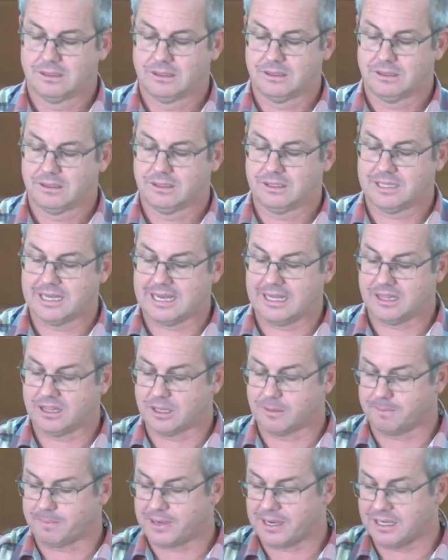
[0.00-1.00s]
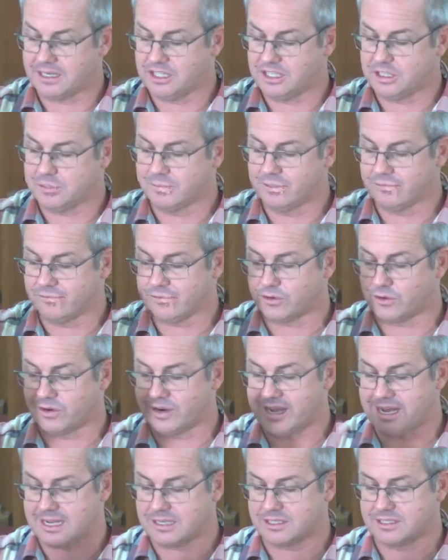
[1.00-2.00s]
That the punishment for
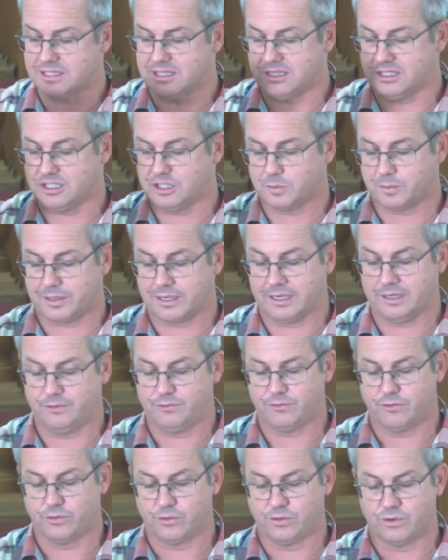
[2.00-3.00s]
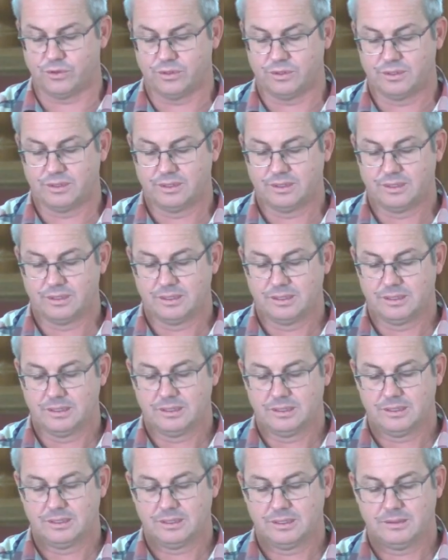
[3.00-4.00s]
our sin is paid for
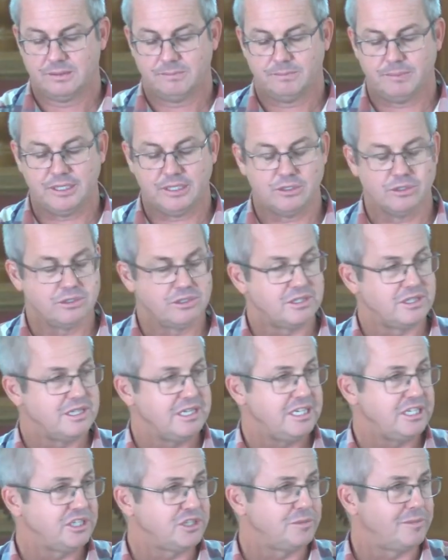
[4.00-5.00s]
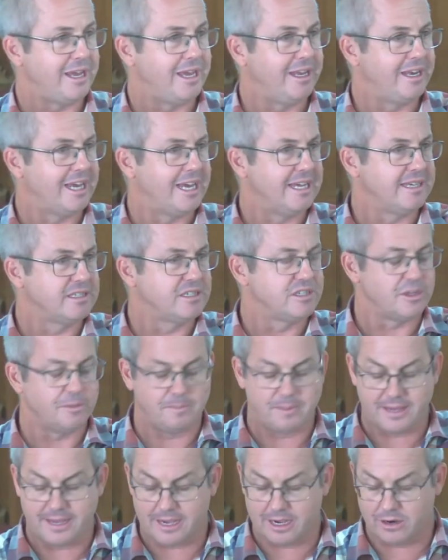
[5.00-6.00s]
because this man has the
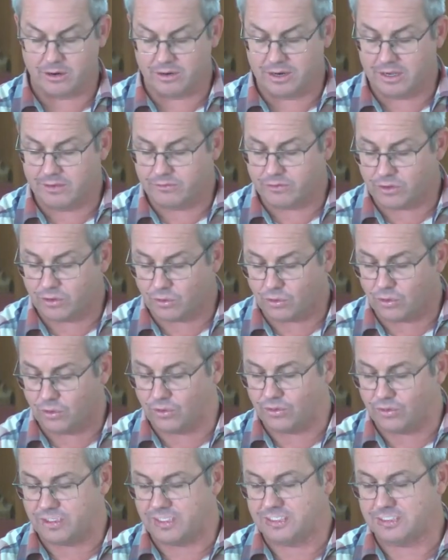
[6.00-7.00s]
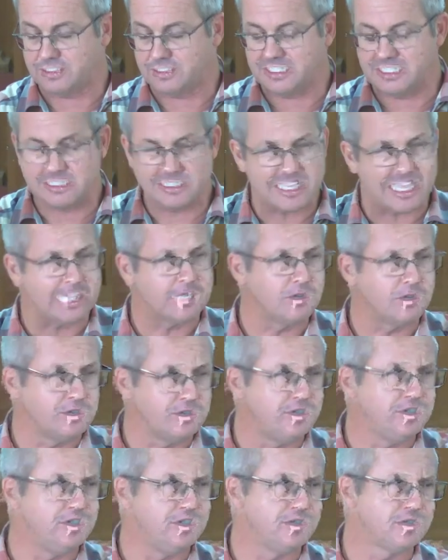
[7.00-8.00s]
power over all things. Is that good
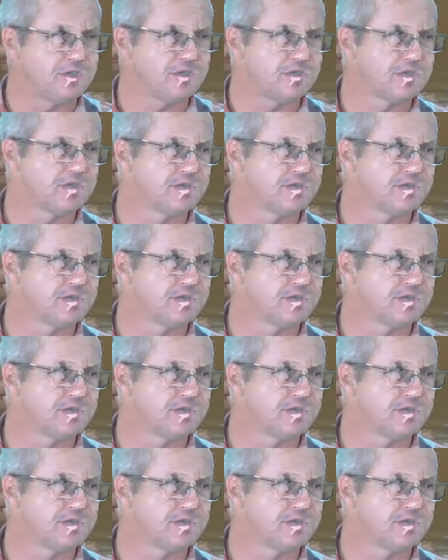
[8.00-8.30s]
news?